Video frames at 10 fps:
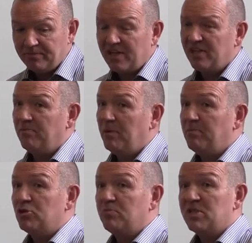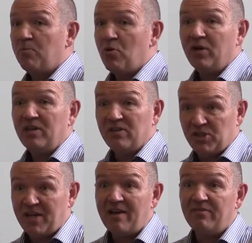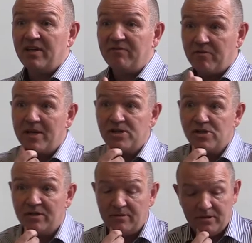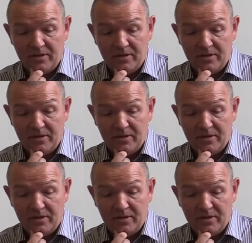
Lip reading: then people should be supported, they should have the information.